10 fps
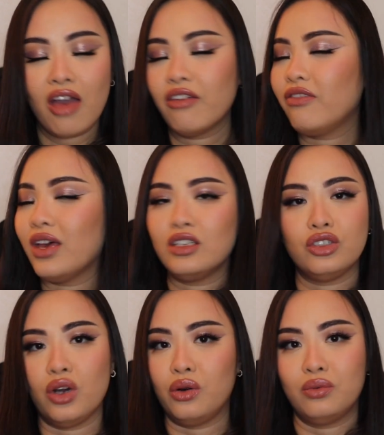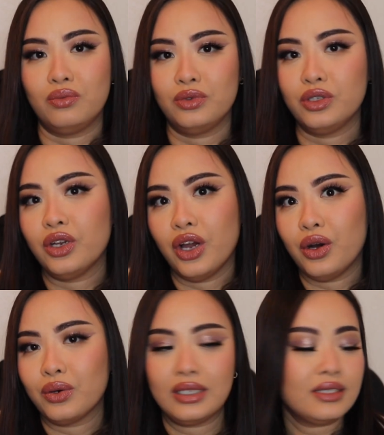then don't. You
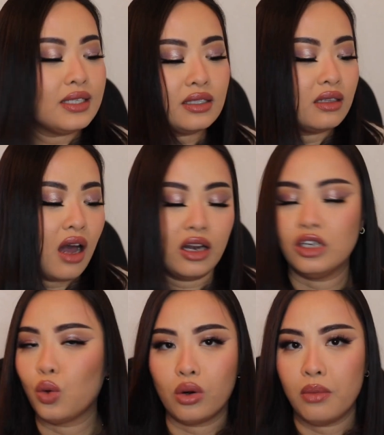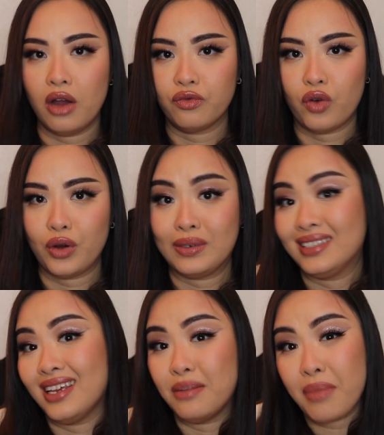know, this is not a gourmand
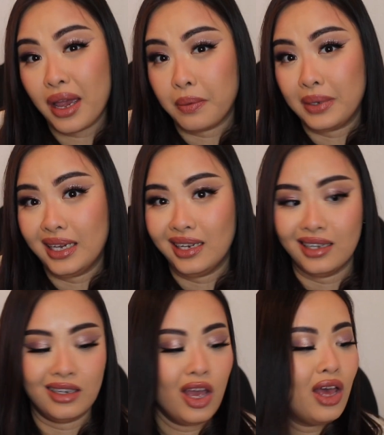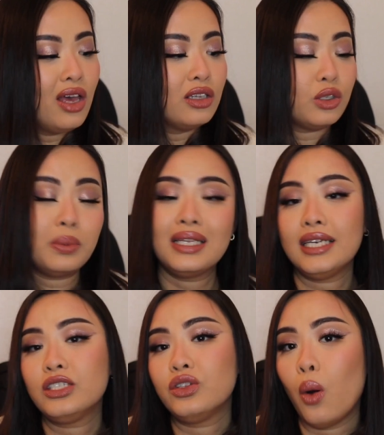fragrance in my opinion. So
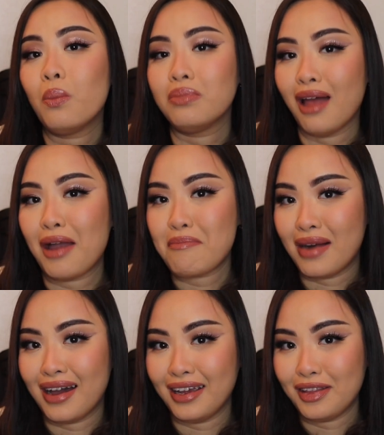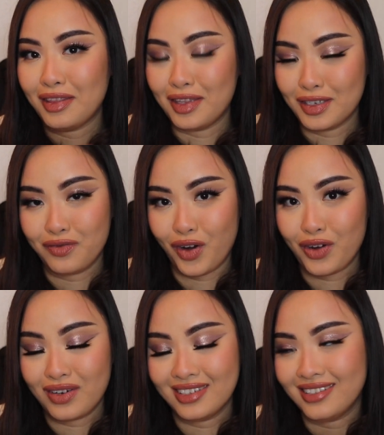please don't blind buy this
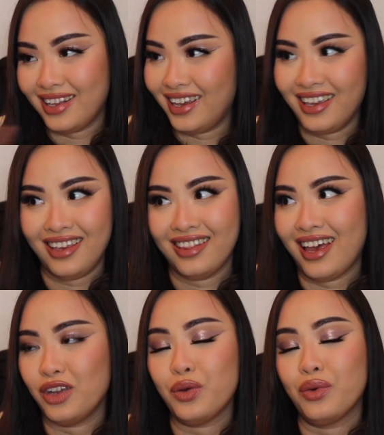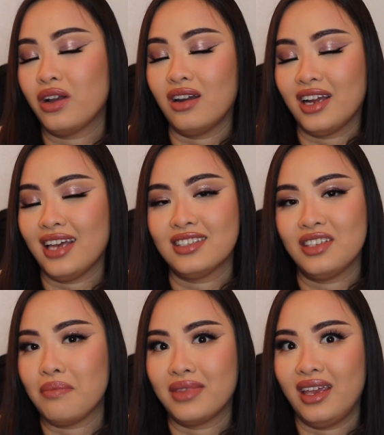fragrance thinking that you're gonna get
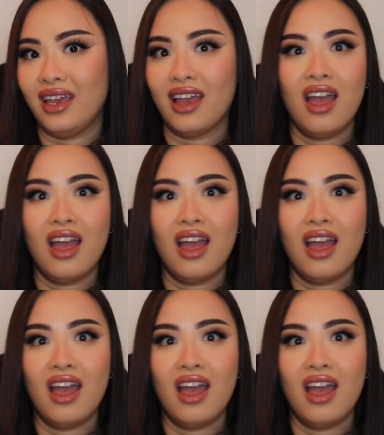something